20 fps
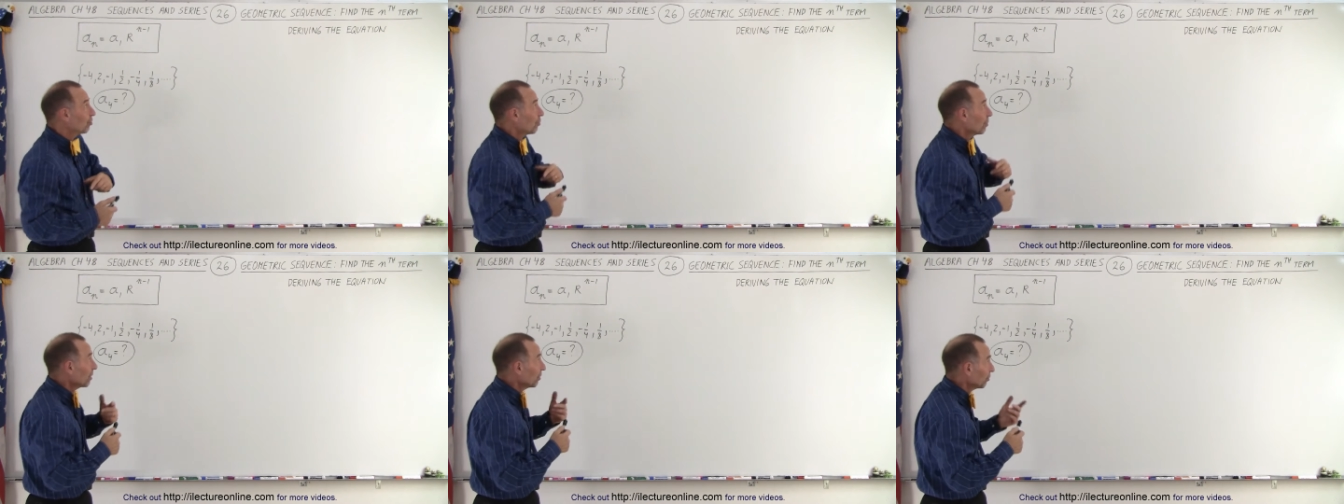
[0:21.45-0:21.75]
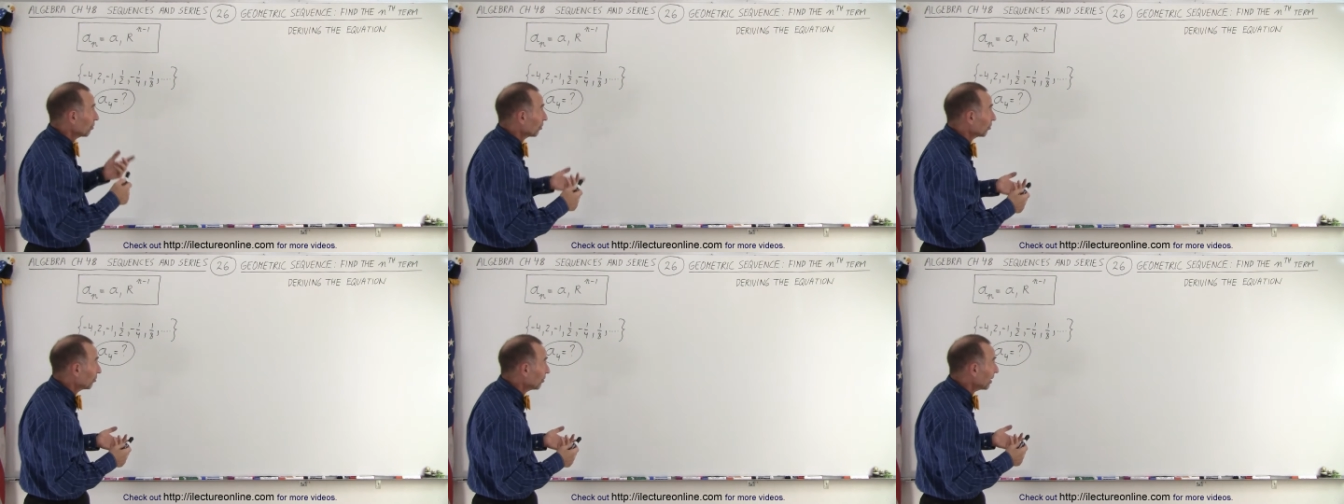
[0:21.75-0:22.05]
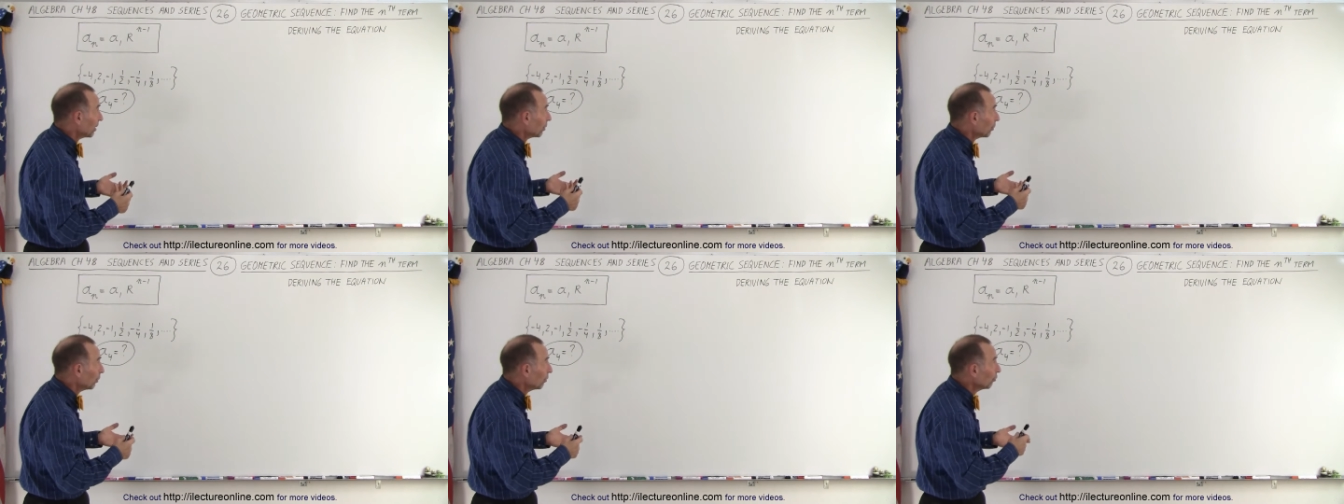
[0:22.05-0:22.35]
geometric
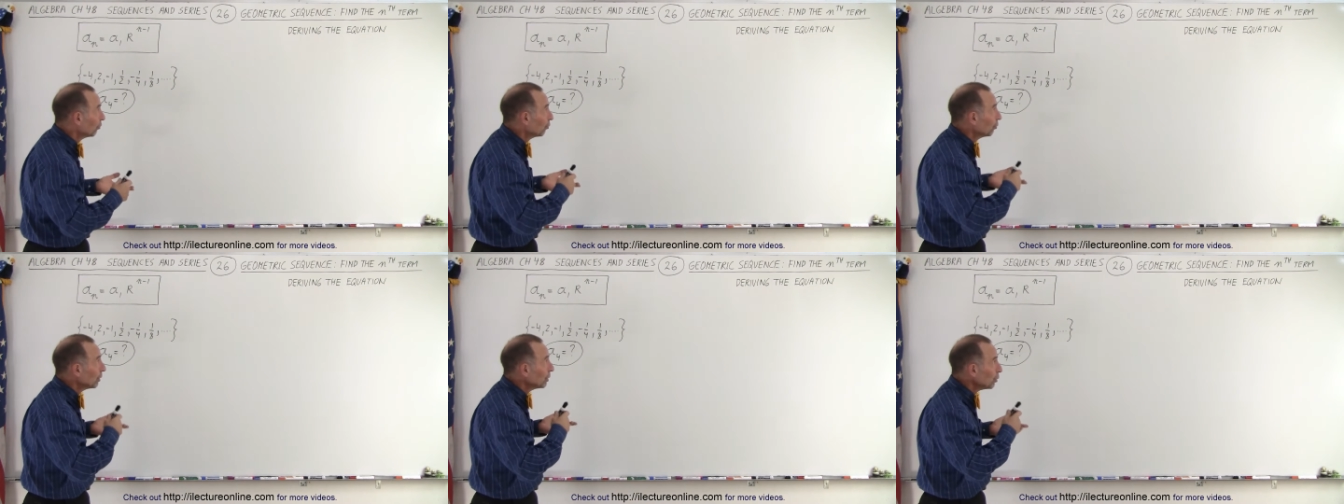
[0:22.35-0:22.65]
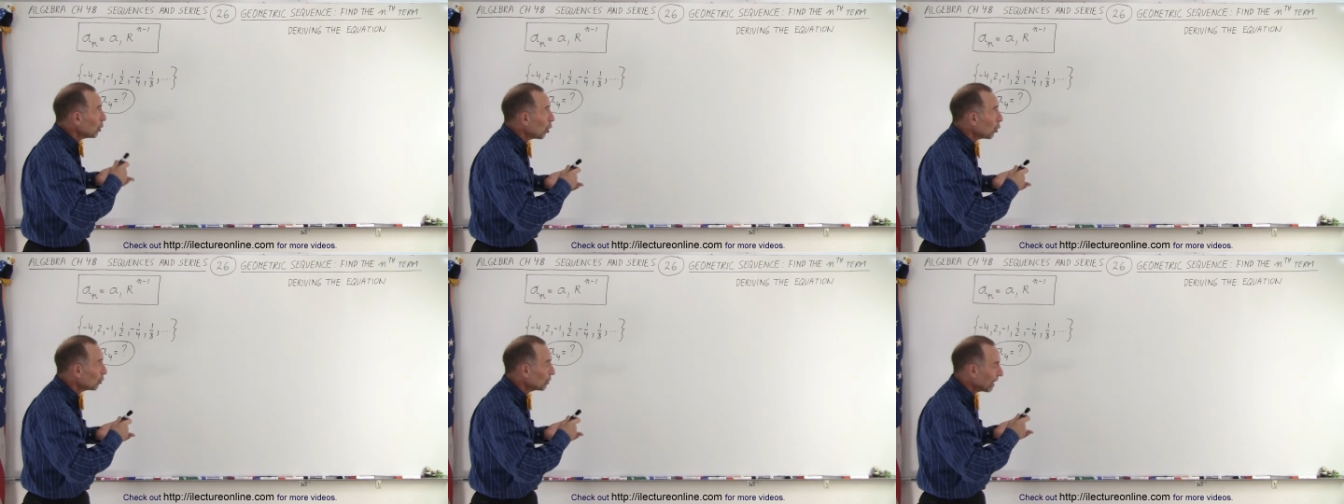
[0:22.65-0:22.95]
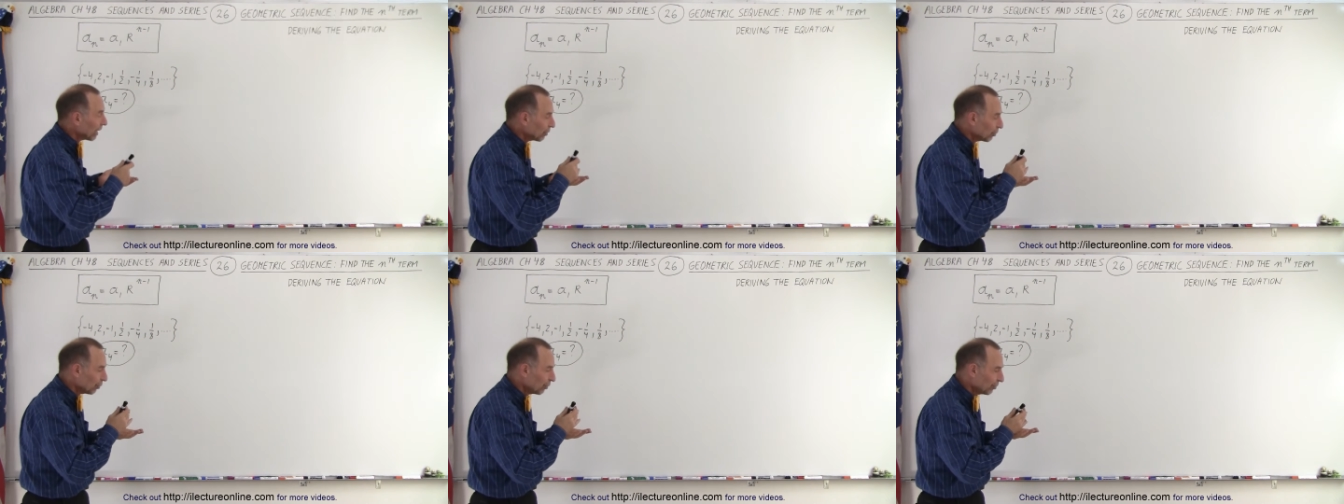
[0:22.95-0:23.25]
sequence we know
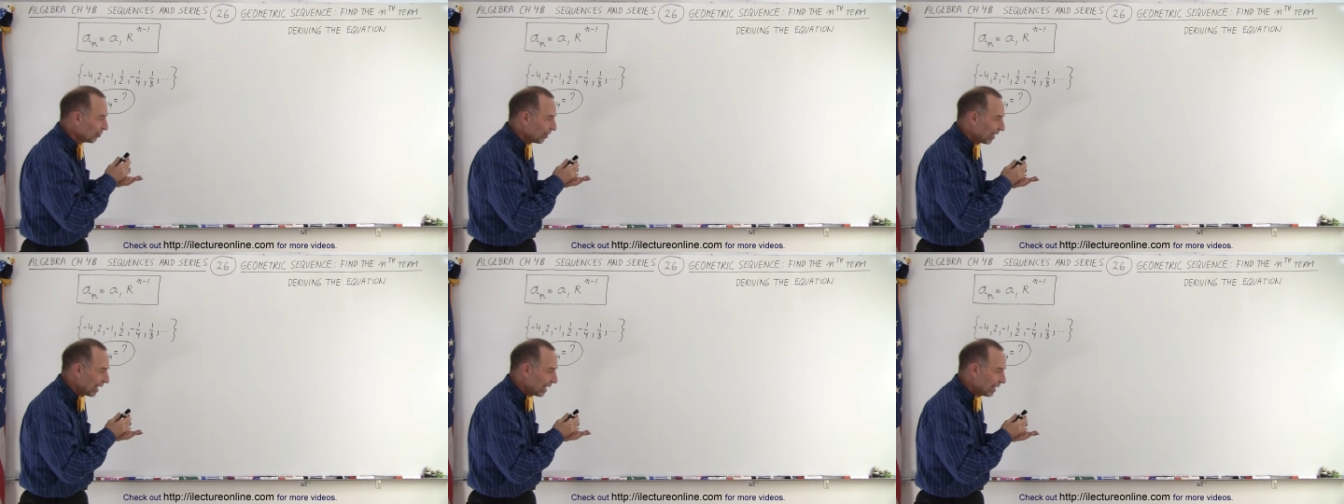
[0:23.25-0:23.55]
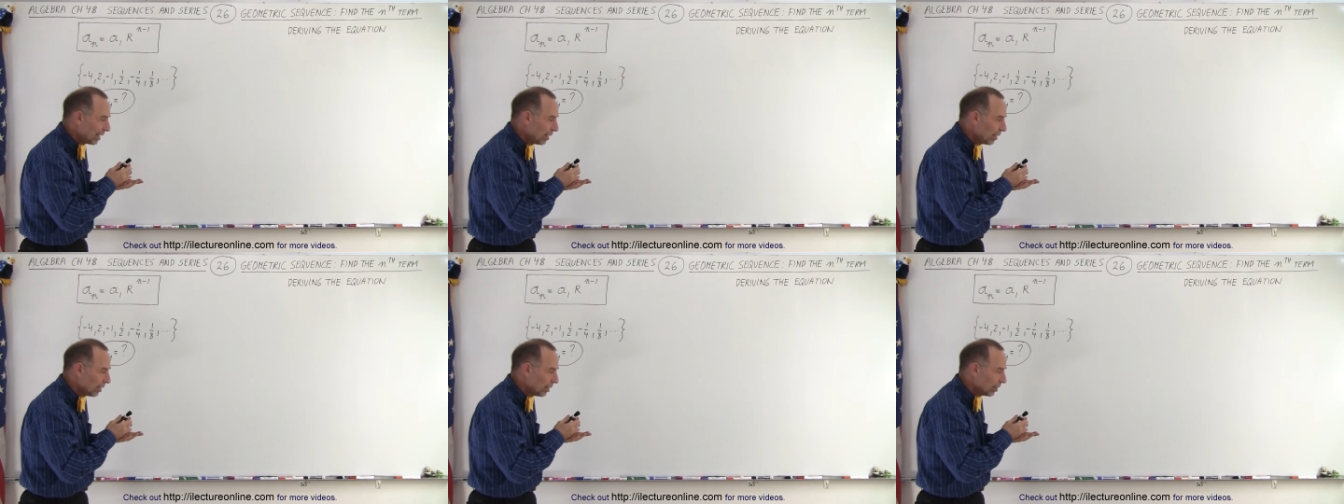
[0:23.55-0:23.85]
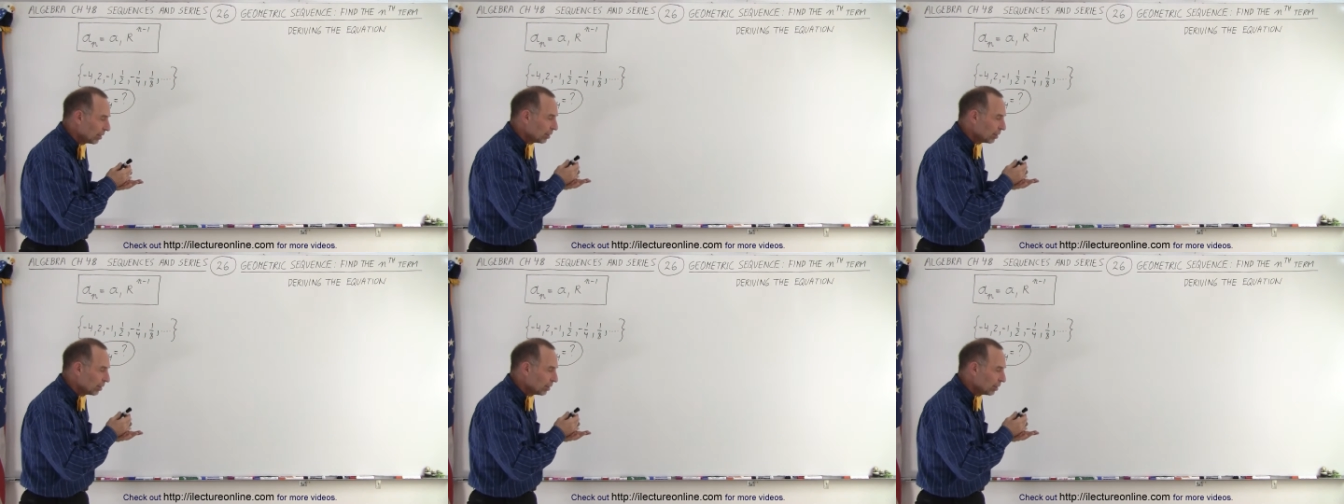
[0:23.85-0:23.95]
that there's a